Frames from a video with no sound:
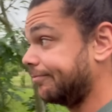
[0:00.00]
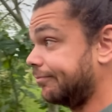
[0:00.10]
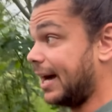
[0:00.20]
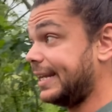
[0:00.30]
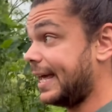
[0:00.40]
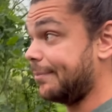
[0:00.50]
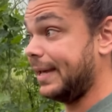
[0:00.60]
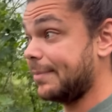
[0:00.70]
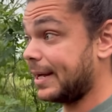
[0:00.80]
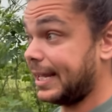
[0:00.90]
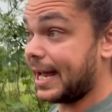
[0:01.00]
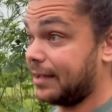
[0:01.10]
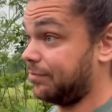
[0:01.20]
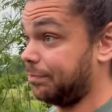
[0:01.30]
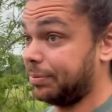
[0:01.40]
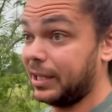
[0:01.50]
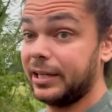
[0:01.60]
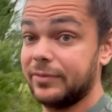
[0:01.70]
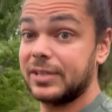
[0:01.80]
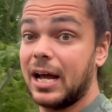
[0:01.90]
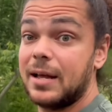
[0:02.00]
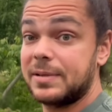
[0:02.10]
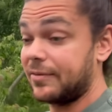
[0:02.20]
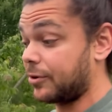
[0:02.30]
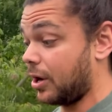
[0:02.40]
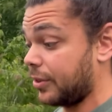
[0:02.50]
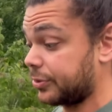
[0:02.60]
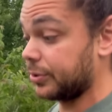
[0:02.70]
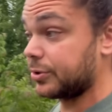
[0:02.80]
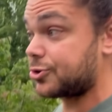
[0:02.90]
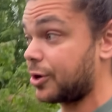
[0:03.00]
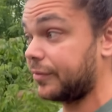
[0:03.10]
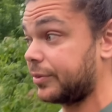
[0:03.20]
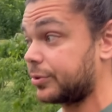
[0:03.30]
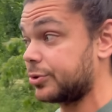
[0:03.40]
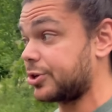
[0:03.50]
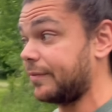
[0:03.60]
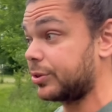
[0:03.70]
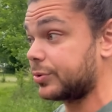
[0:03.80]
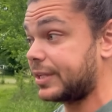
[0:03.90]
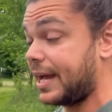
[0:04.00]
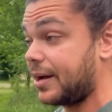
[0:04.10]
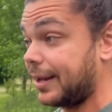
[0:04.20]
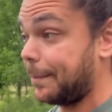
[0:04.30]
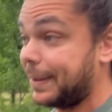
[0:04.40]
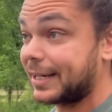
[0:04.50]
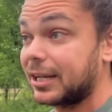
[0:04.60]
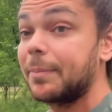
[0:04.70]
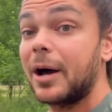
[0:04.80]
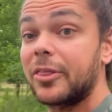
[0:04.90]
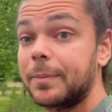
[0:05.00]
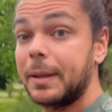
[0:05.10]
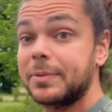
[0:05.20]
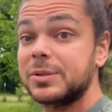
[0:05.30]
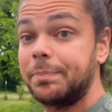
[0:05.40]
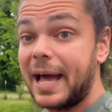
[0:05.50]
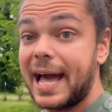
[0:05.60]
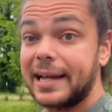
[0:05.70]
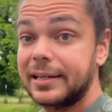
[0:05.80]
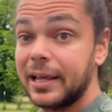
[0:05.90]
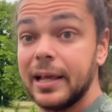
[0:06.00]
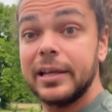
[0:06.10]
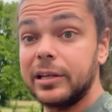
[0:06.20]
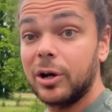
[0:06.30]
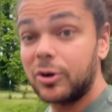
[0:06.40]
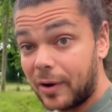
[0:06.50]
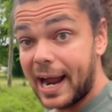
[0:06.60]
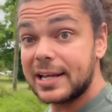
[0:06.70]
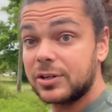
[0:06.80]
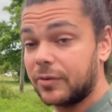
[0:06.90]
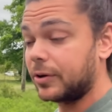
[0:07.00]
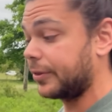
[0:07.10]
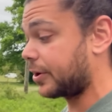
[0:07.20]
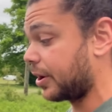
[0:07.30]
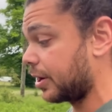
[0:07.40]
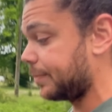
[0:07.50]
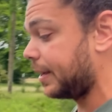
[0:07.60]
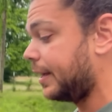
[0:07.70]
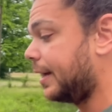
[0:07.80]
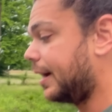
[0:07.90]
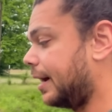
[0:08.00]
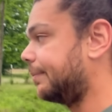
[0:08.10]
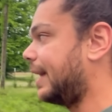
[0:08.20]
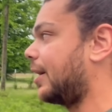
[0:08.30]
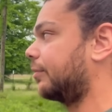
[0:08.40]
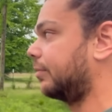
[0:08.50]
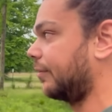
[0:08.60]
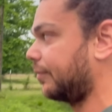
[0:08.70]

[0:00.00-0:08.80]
Me and my dad have plenty of times have gone through, driven through town and picked up other people's bagged, grass over on the curb. Now, the